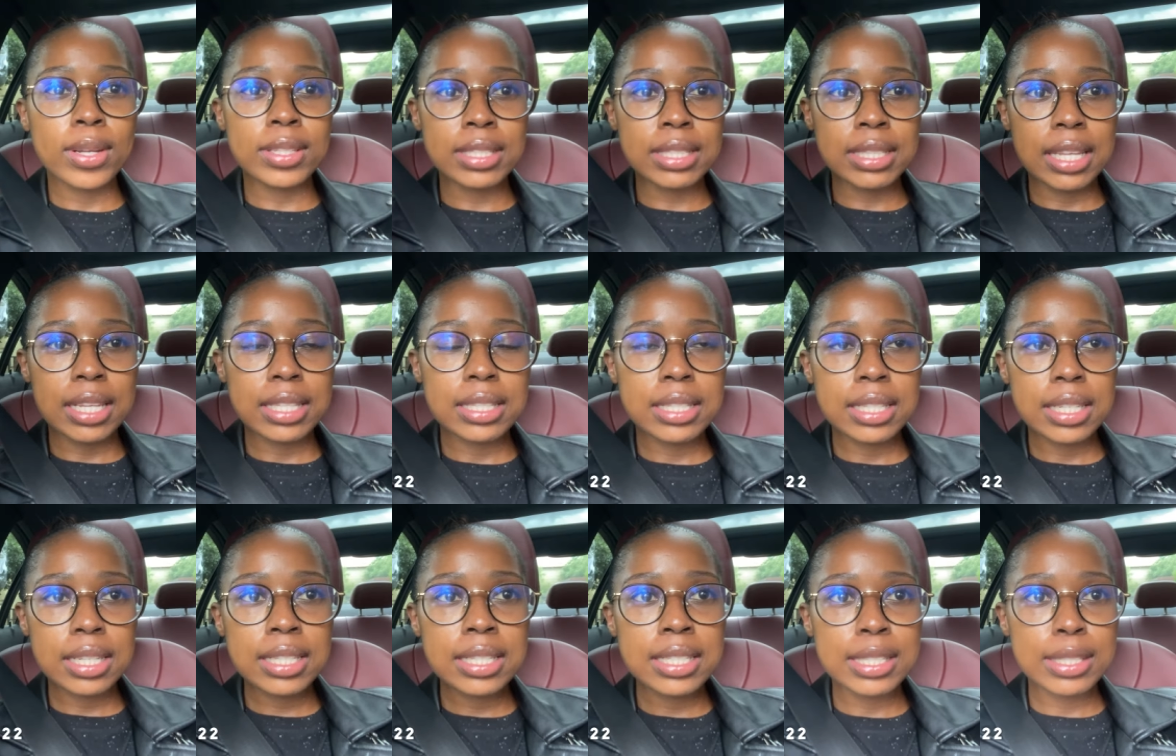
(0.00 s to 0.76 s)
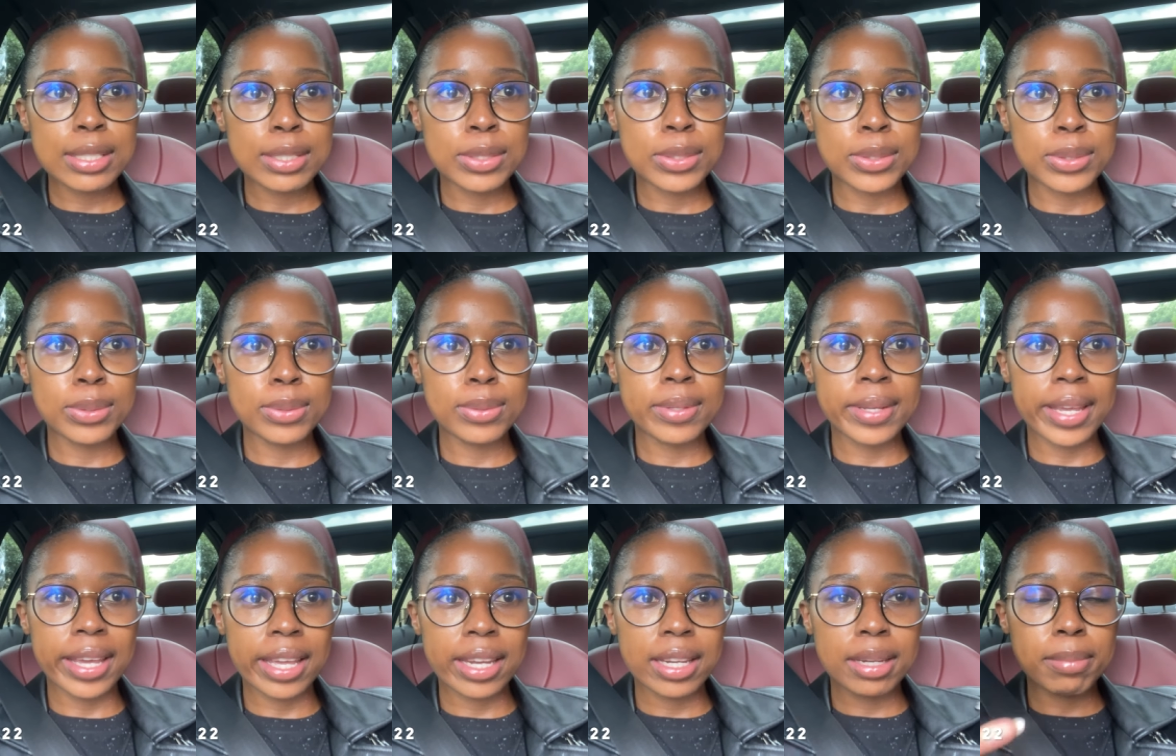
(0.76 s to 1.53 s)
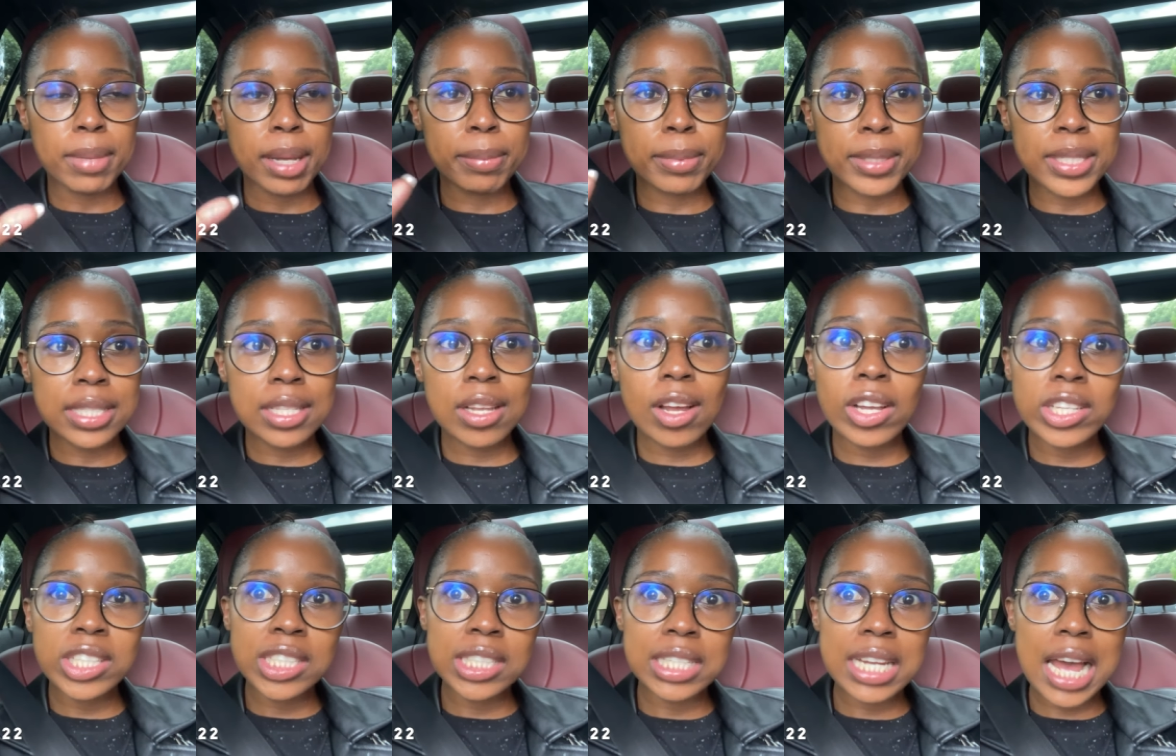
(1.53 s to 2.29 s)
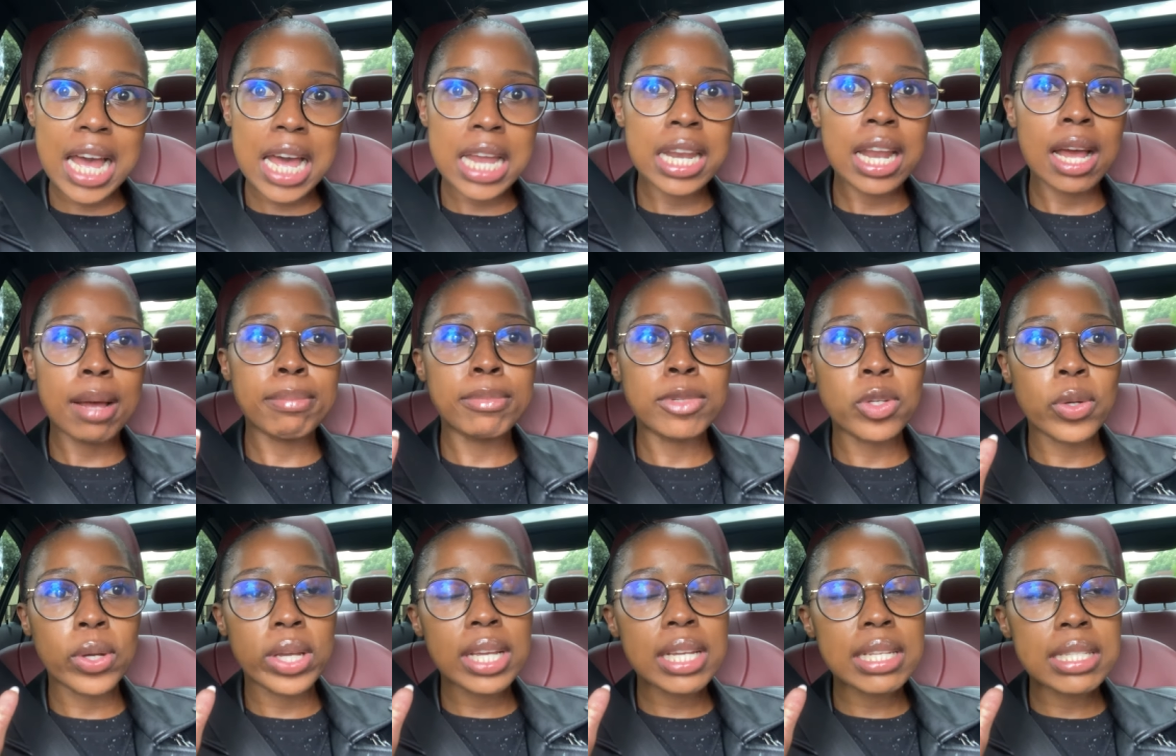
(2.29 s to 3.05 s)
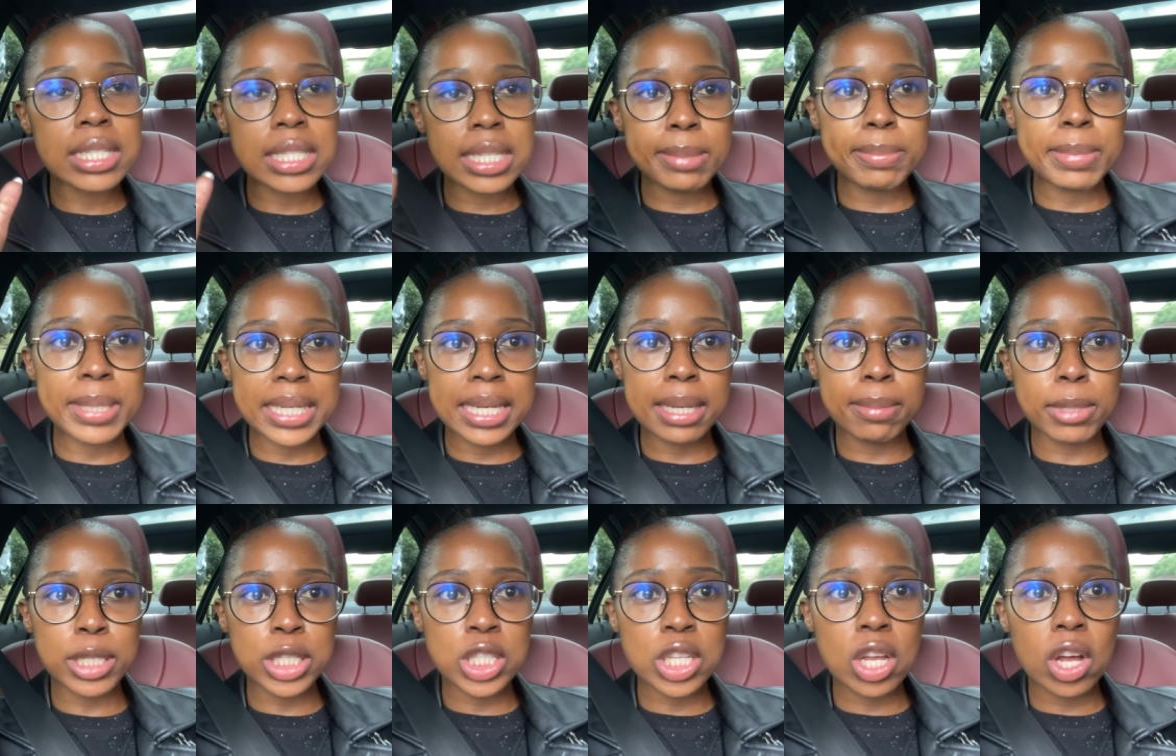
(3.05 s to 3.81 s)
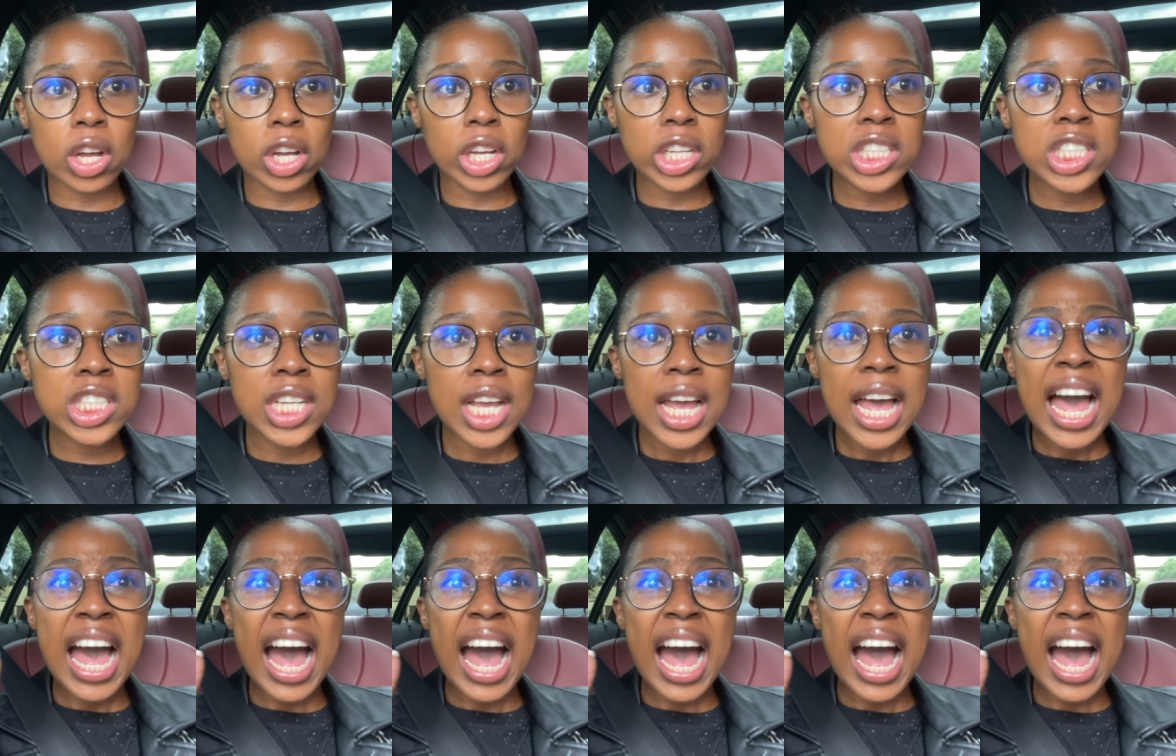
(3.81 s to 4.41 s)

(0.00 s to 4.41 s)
Aesthetics to get my massage done. I'm doing a CBD massage.